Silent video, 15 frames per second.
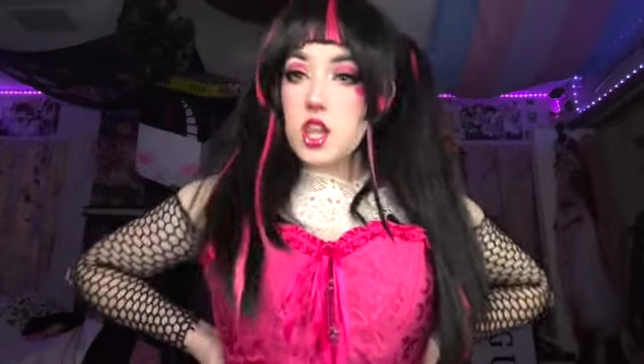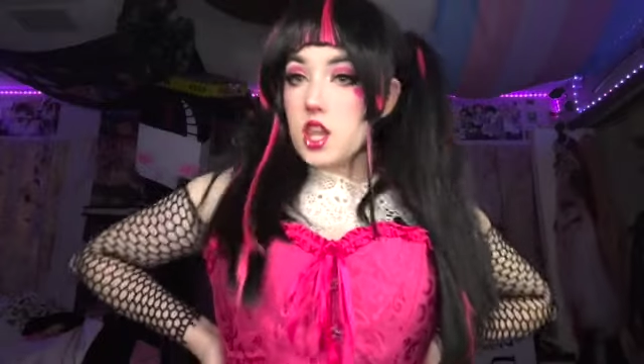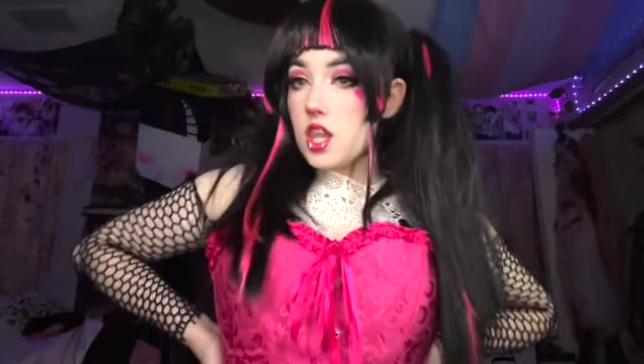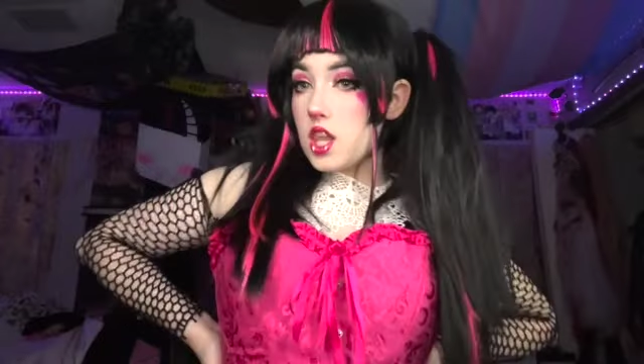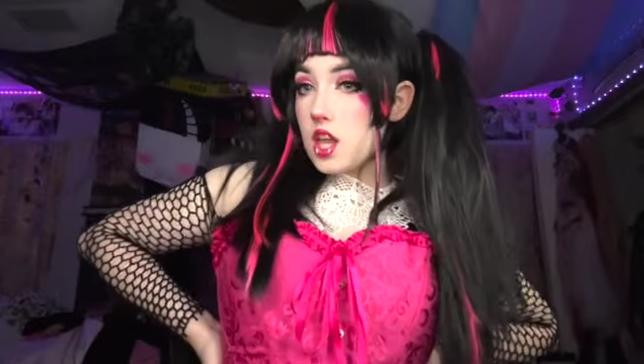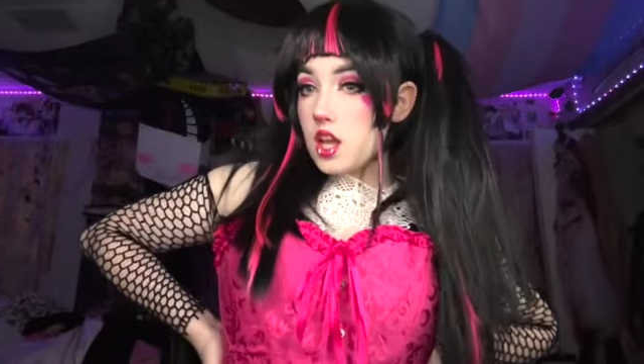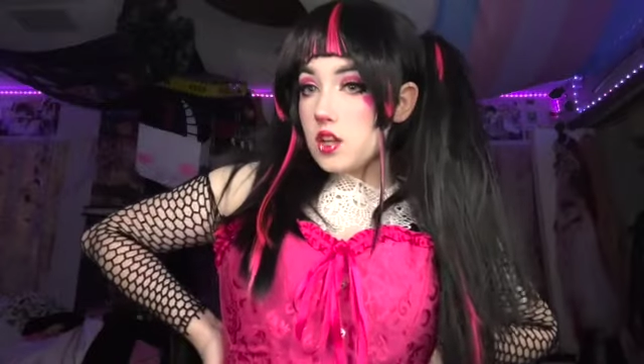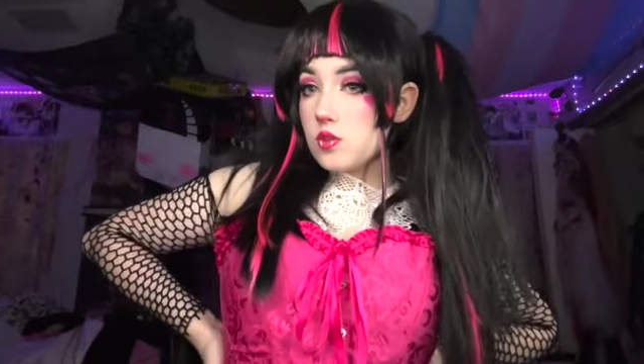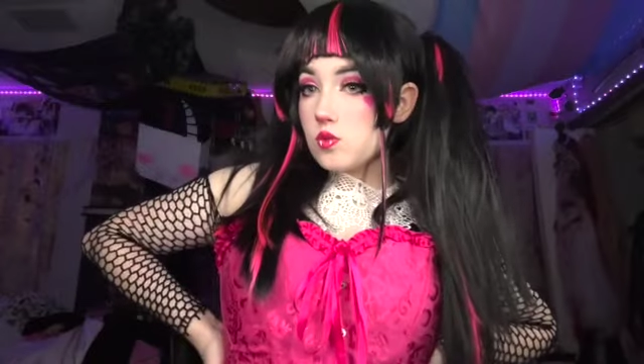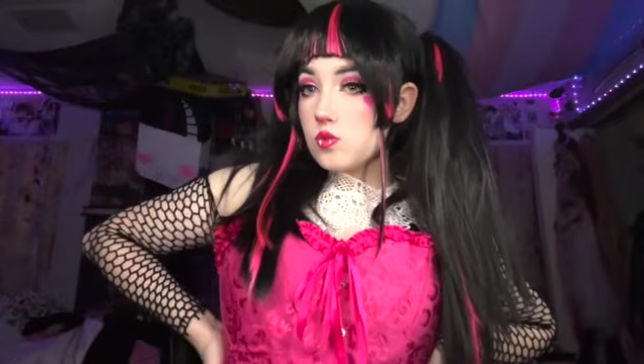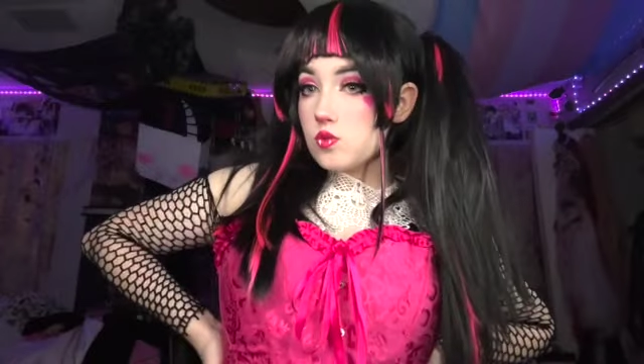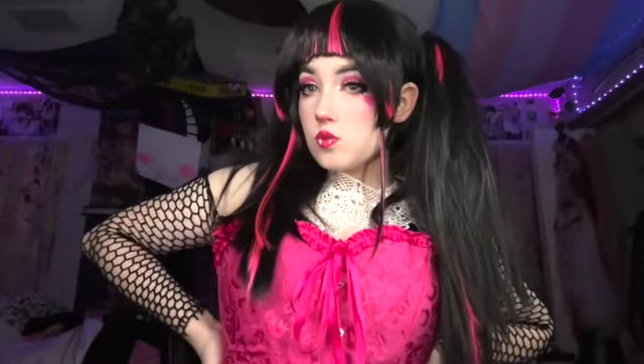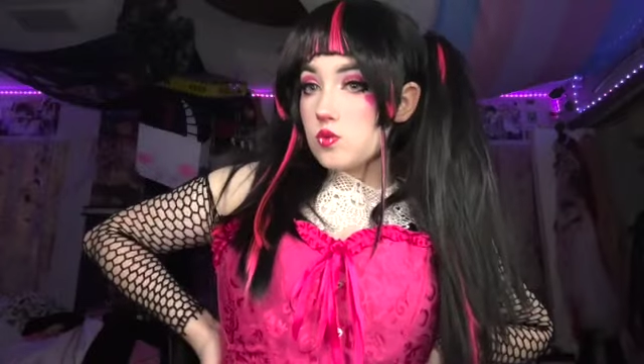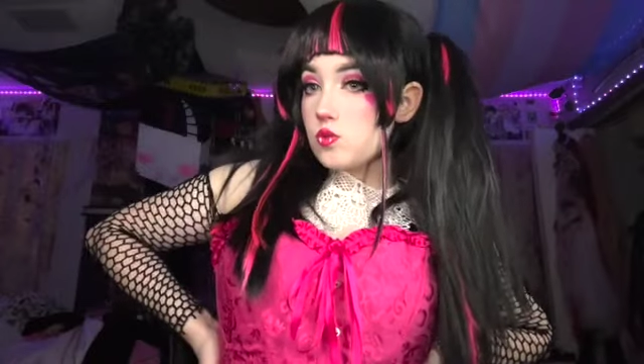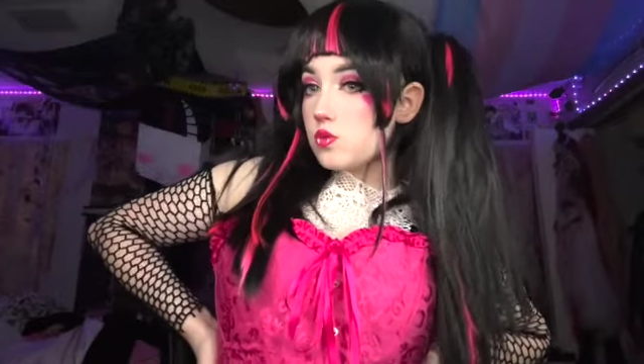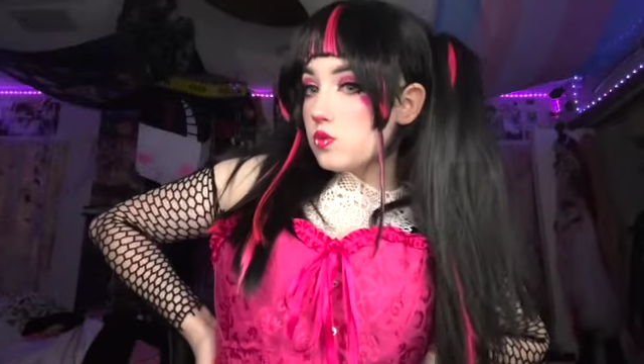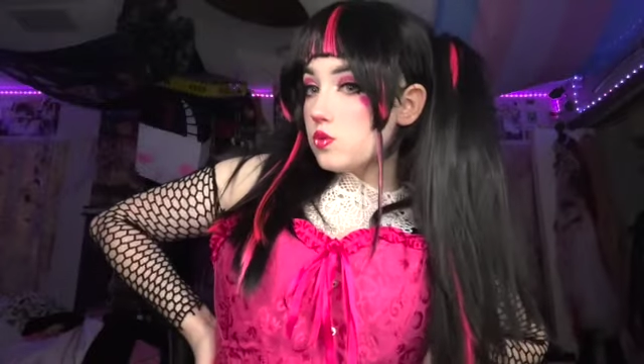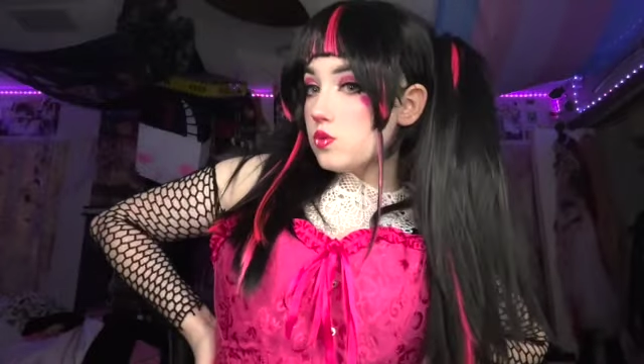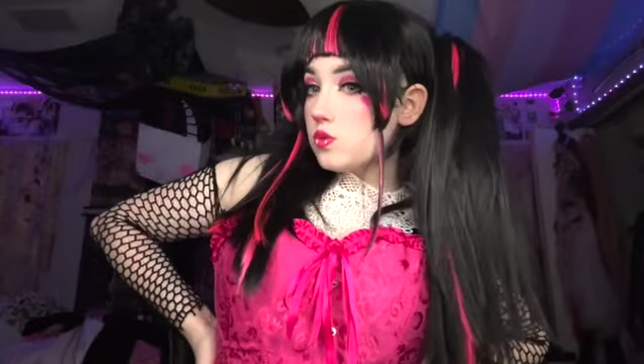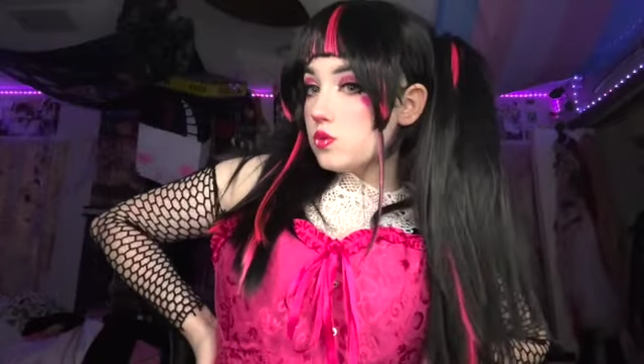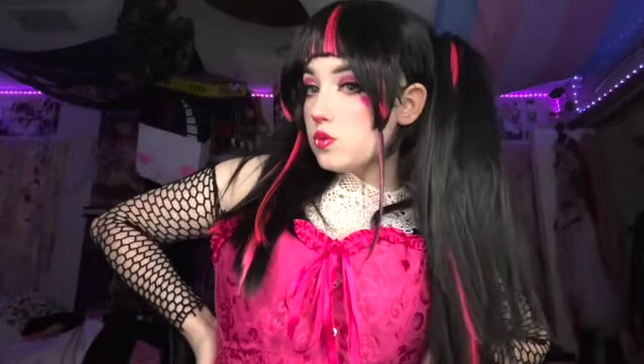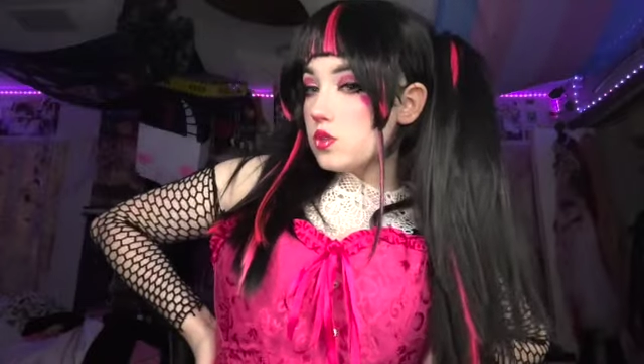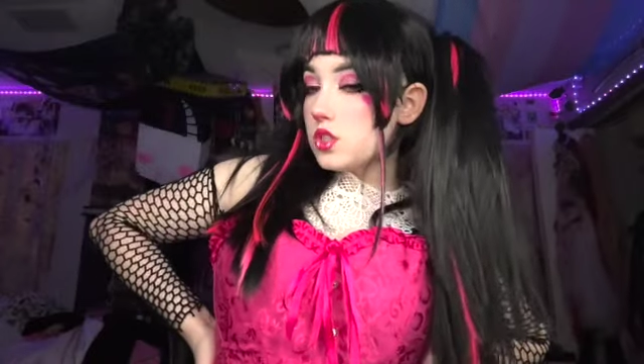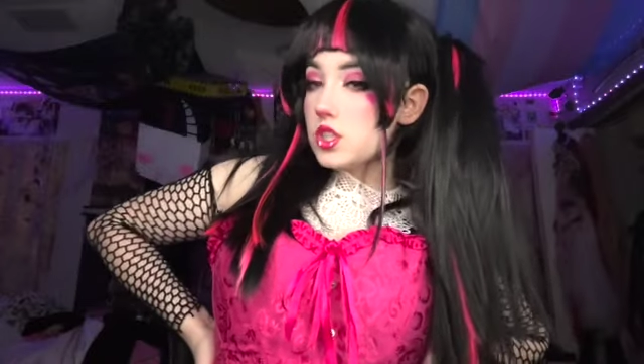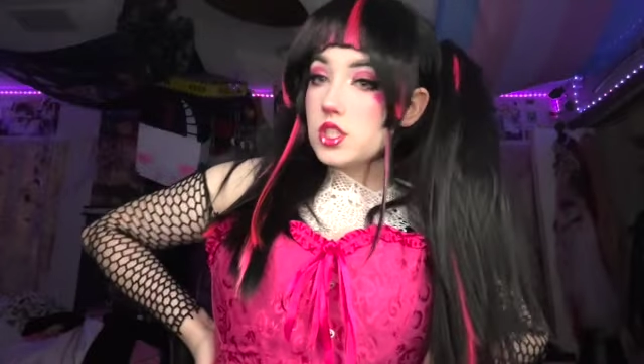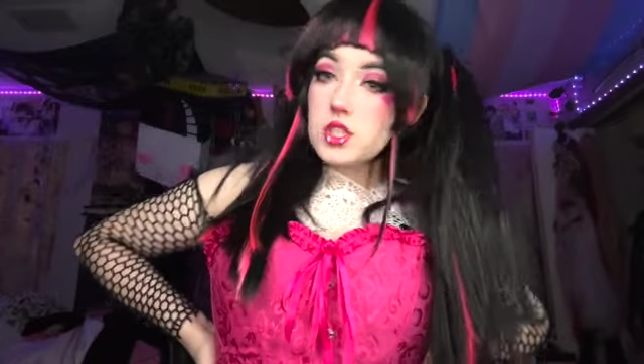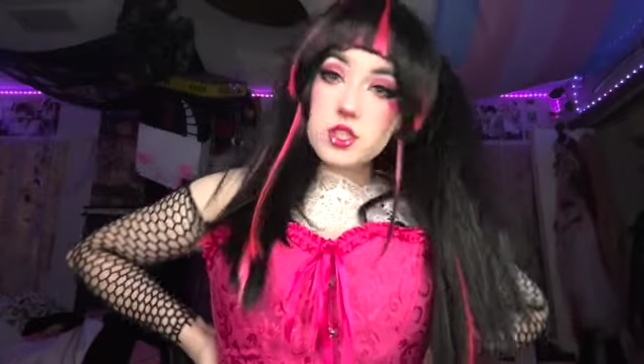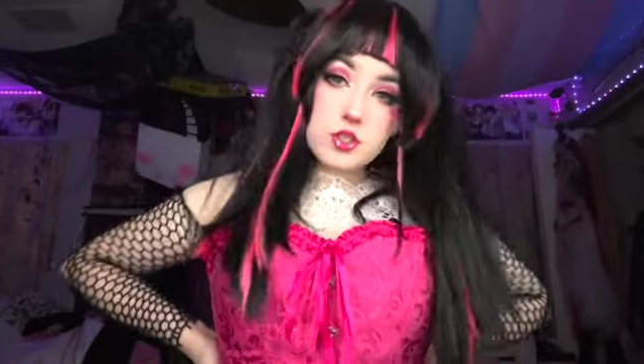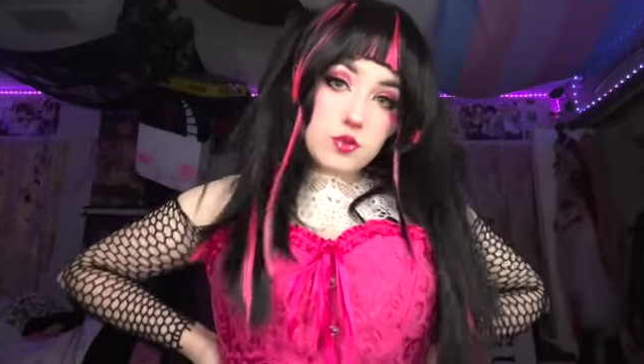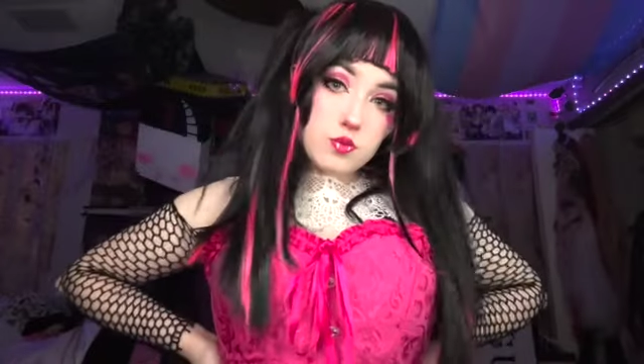and check out all
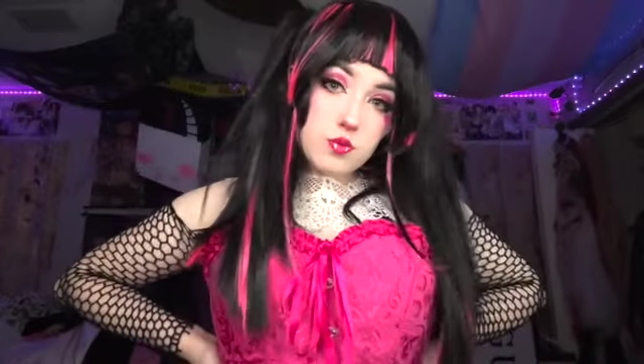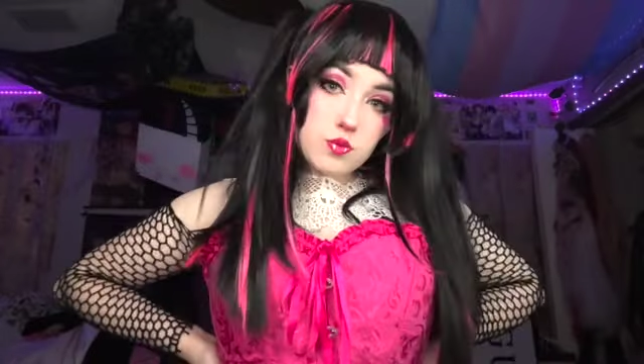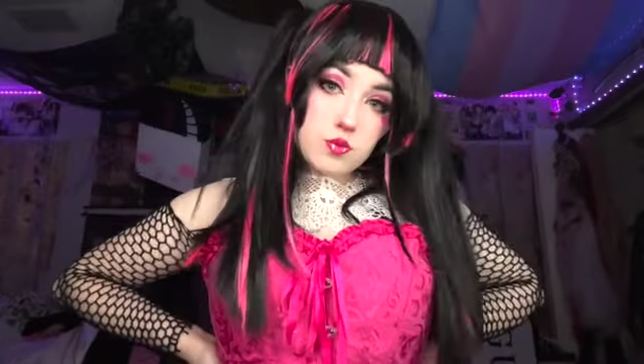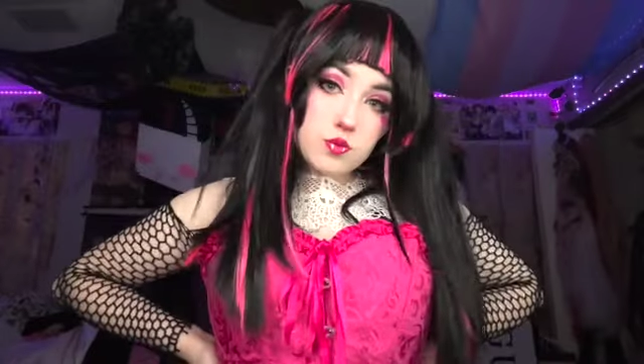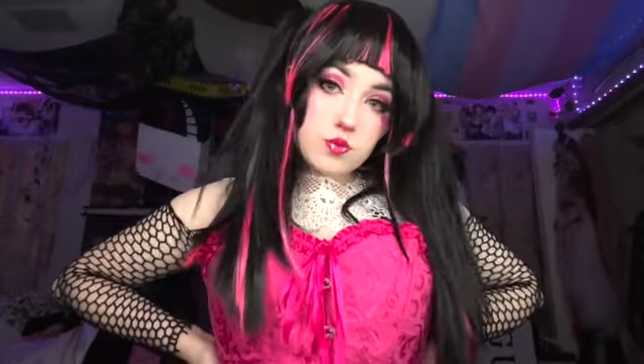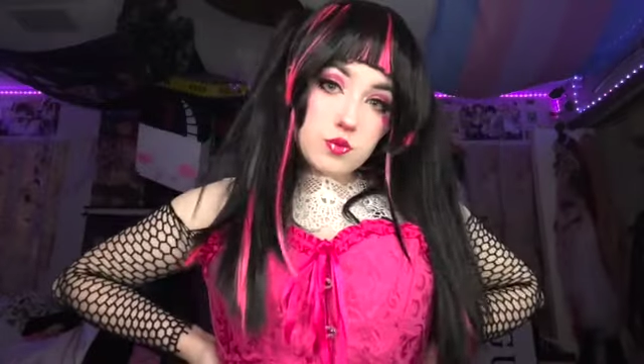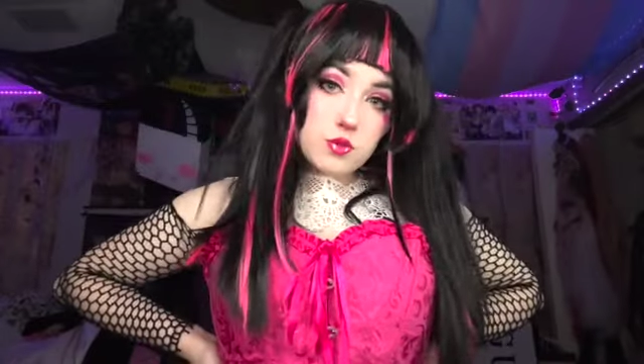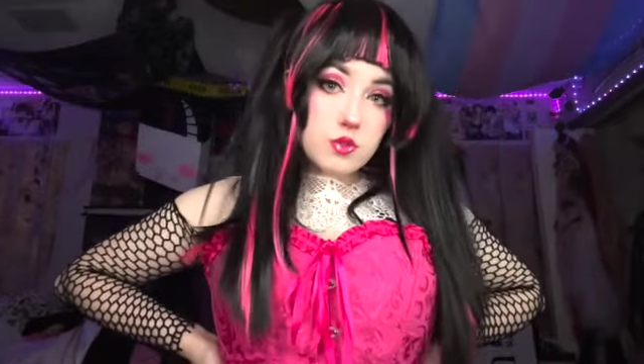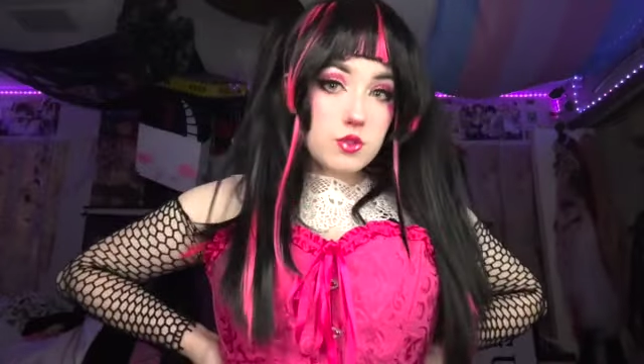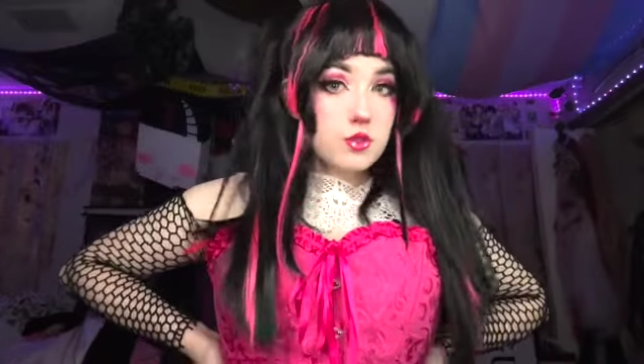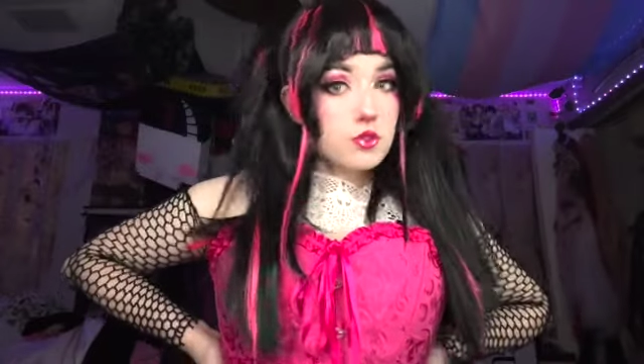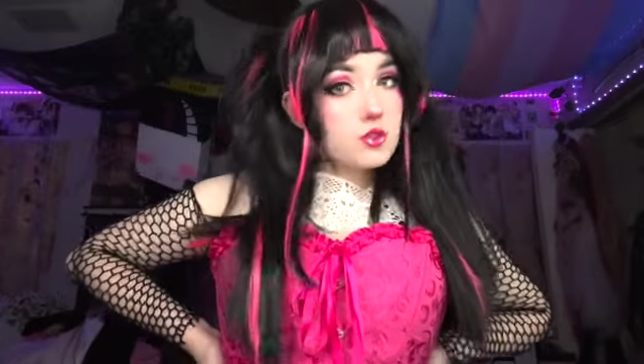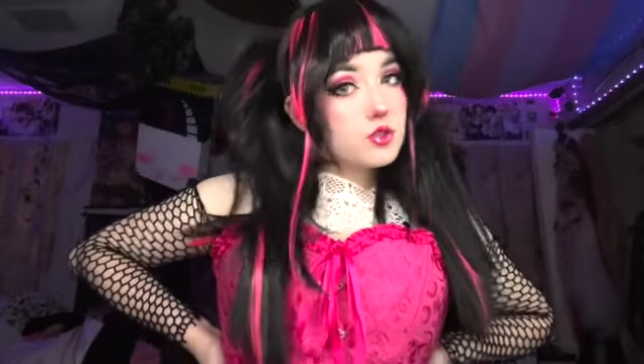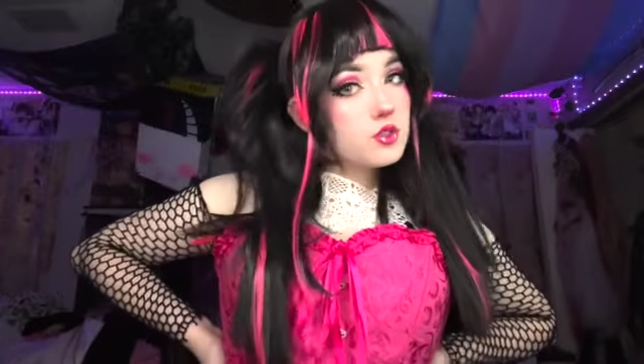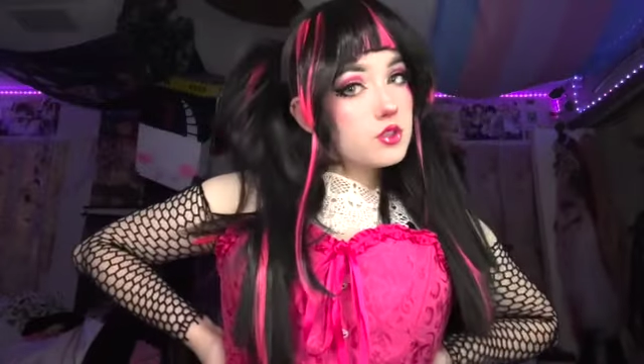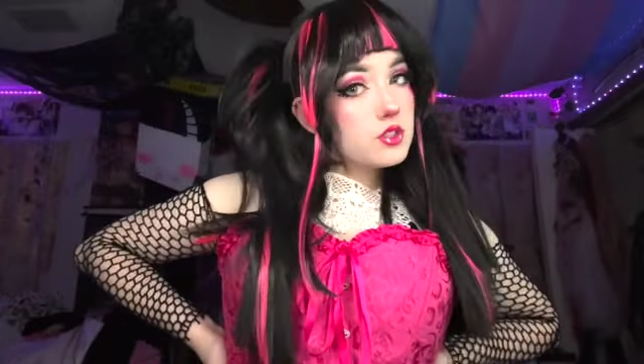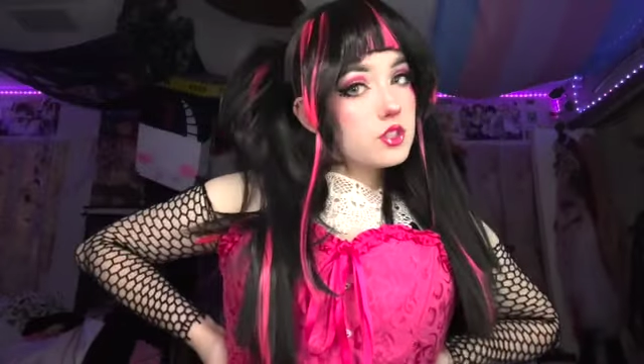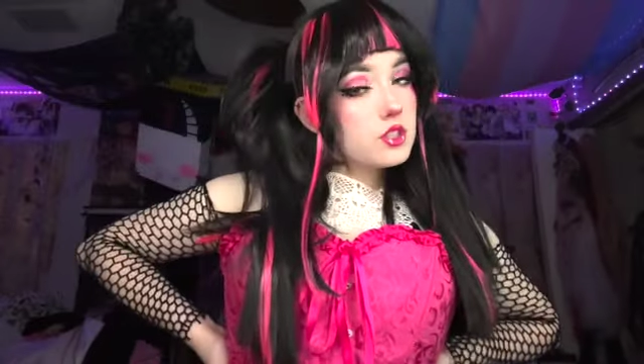my other platforms.